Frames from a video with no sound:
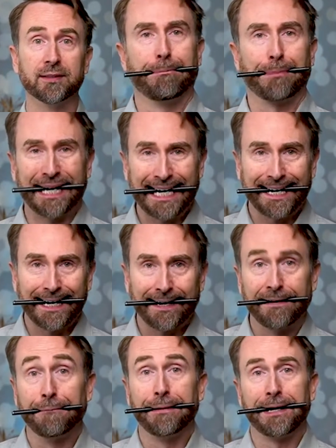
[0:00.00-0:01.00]

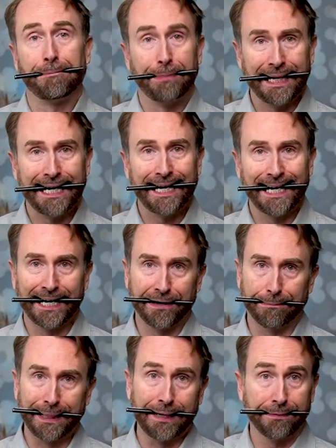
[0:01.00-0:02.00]
Practice with a pen in your
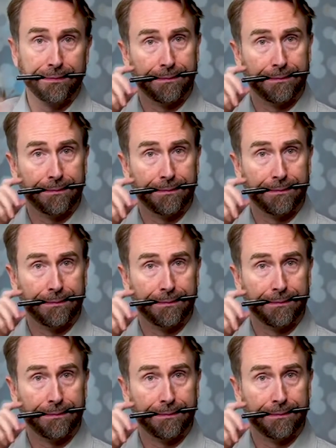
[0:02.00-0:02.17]
mouth.